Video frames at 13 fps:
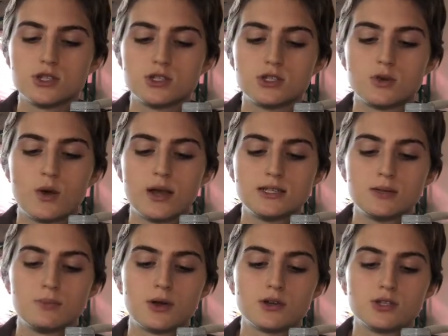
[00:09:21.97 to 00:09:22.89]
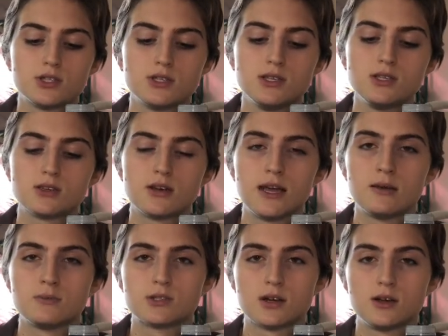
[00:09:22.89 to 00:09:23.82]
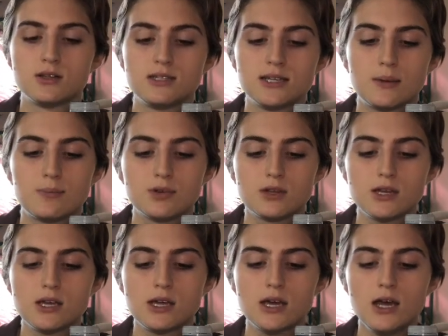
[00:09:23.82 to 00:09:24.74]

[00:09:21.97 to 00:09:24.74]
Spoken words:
so I did purchase these on Amazon separately.